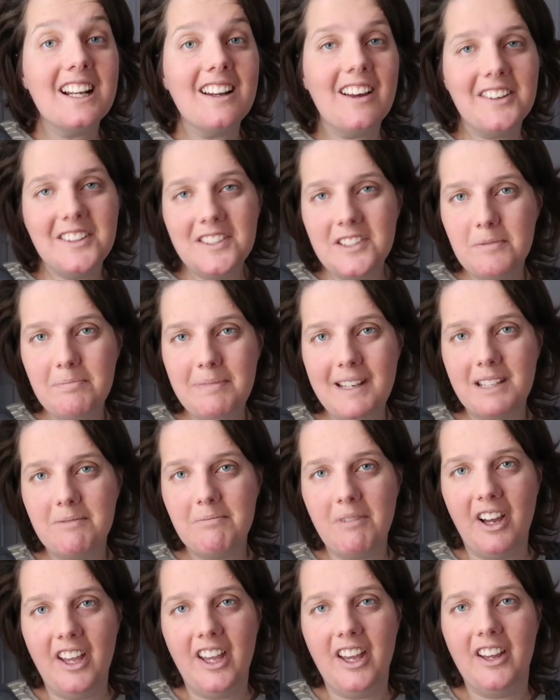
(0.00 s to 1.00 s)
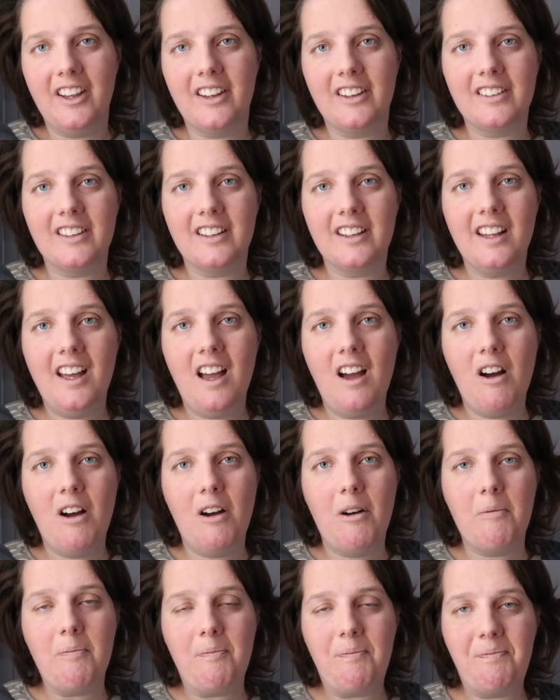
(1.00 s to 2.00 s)
like to spin my
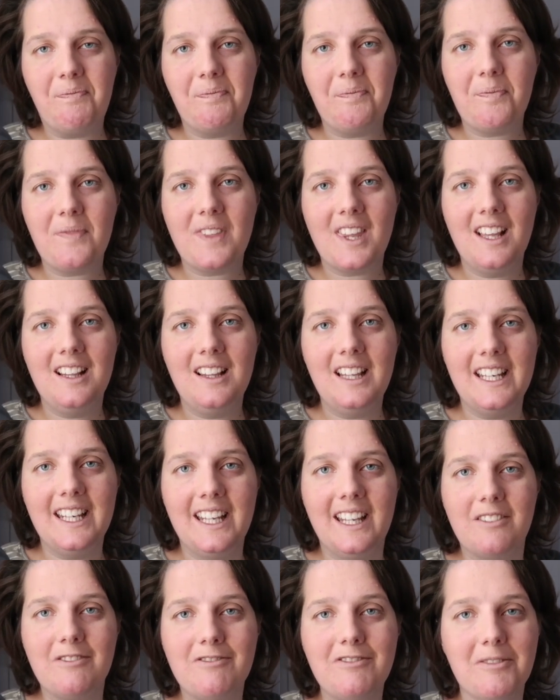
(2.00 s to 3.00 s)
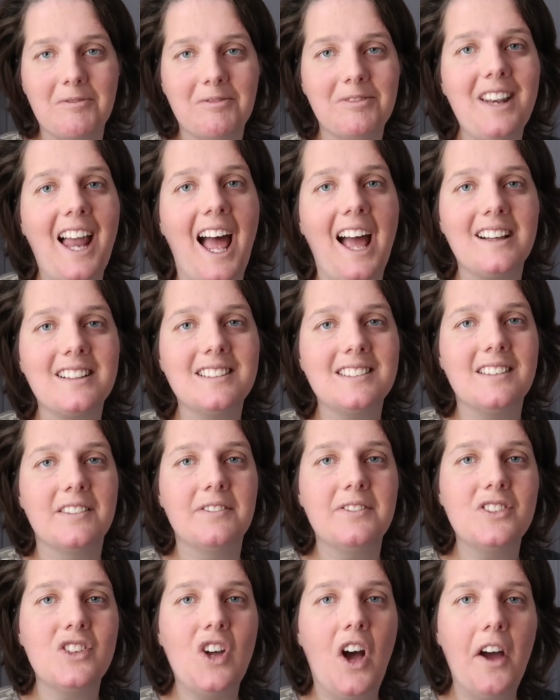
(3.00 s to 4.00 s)
own linen from flax.
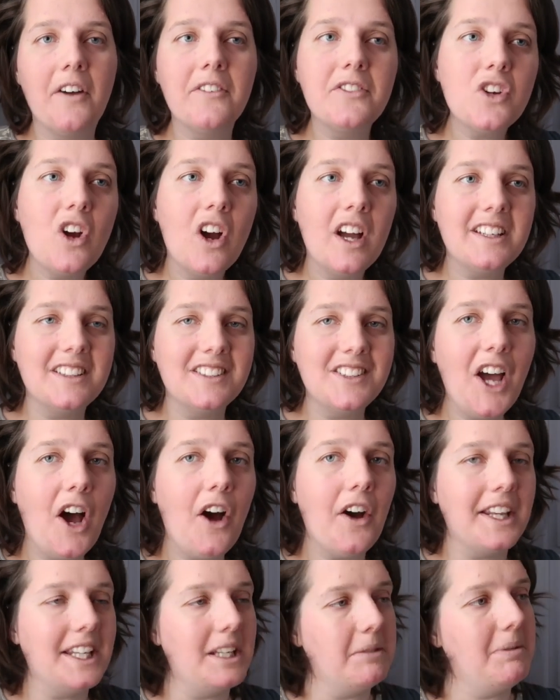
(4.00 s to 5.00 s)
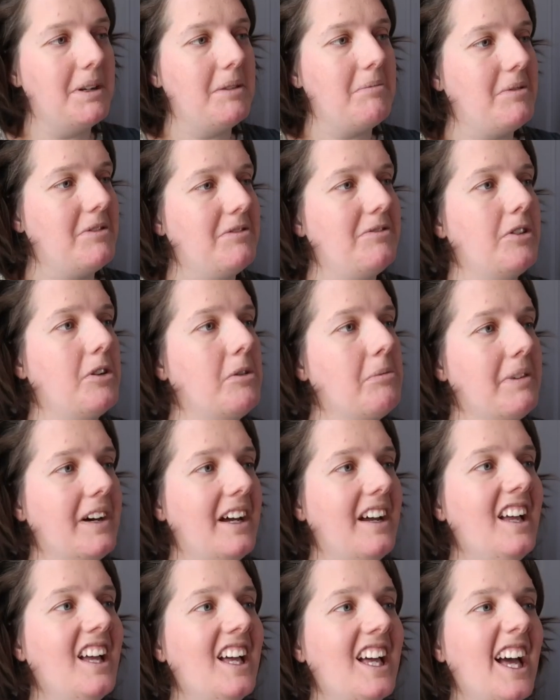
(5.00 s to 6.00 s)
I've tried a tiny bit before,
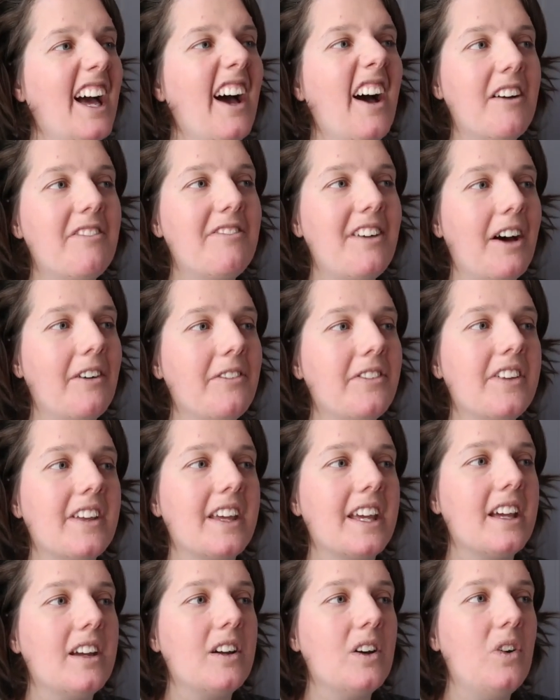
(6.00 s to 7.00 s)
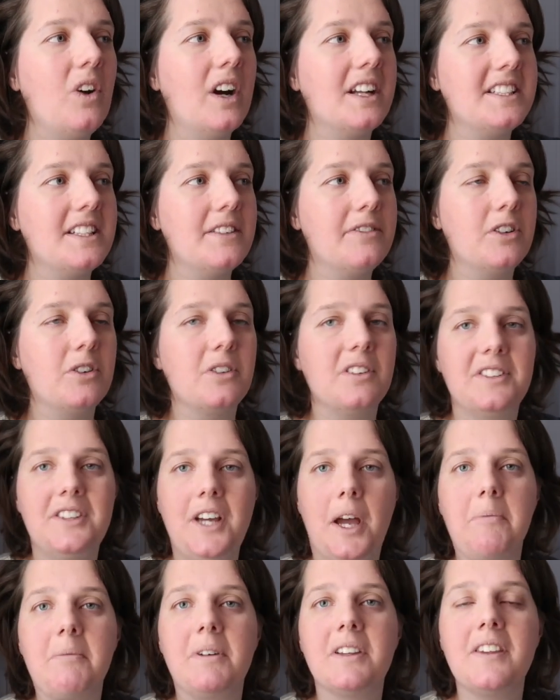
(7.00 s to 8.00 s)
but I found it quite difficult at the
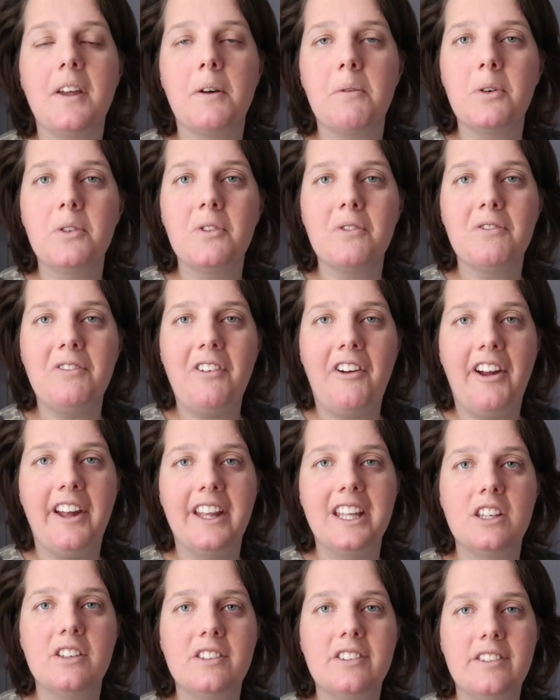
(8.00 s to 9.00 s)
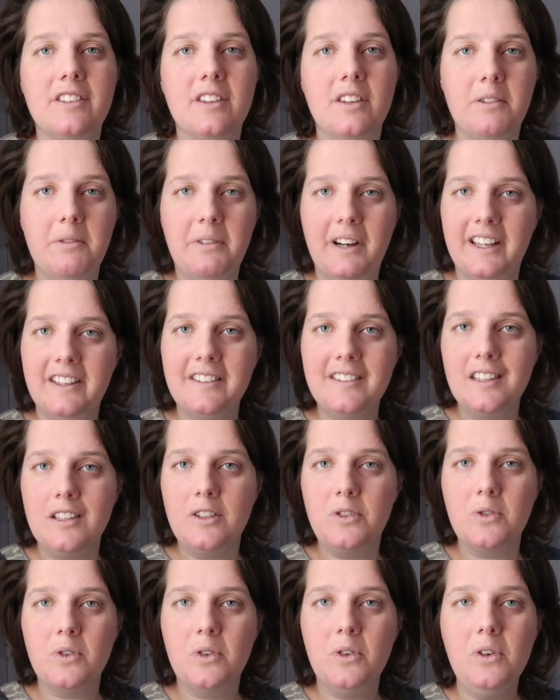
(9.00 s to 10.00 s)
time because I wasn't very used to the
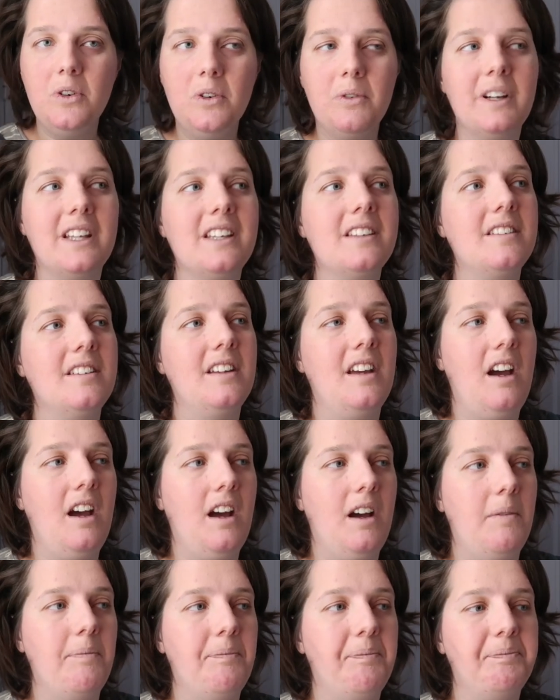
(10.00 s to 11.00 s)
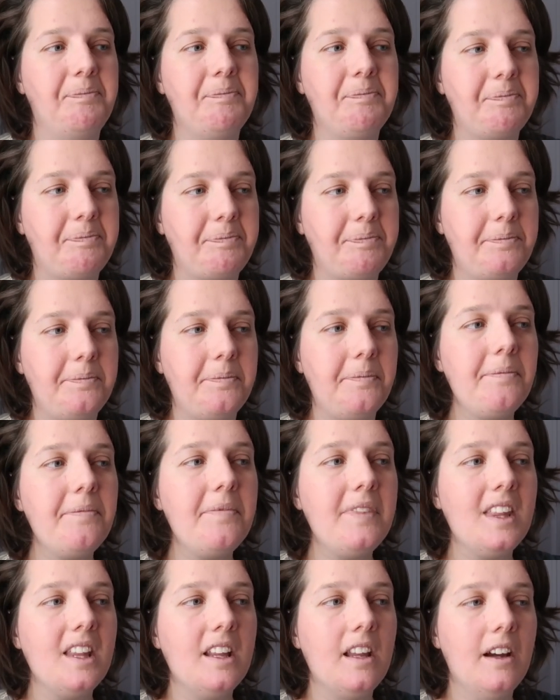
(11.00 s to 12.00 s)
worsted drawer, which
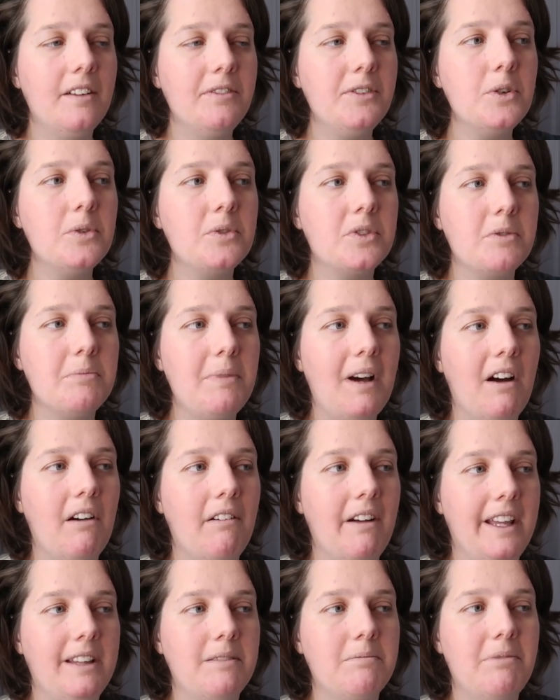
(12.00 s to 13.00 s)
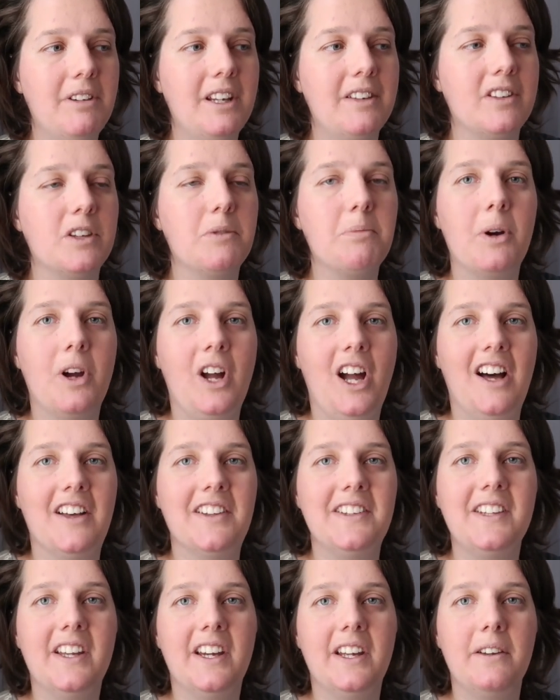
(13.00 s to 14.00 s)
I've talked about in previous
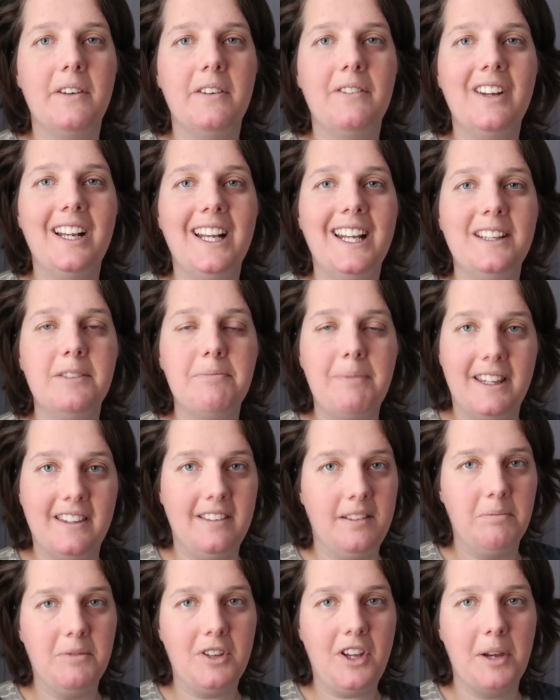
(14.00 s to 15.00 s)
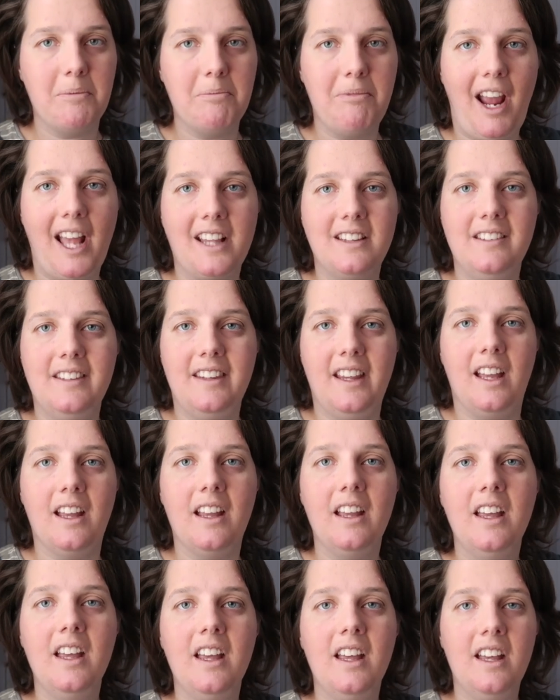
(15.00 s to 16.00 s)
podcasts. I've really spent some time practicing
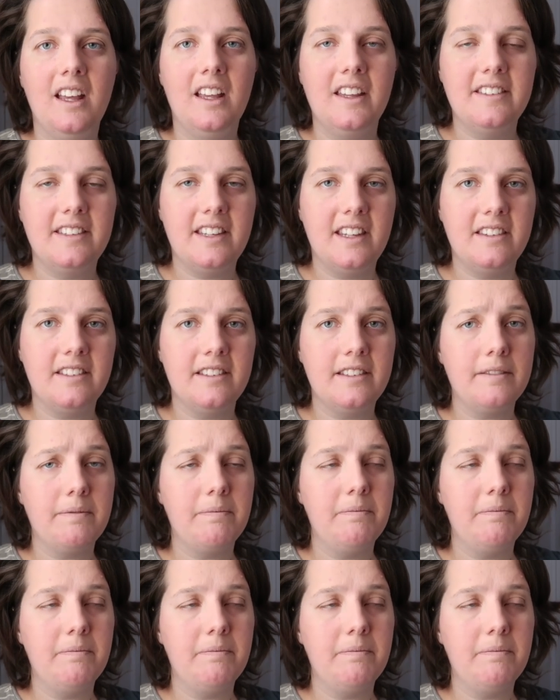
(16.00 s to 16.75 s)
since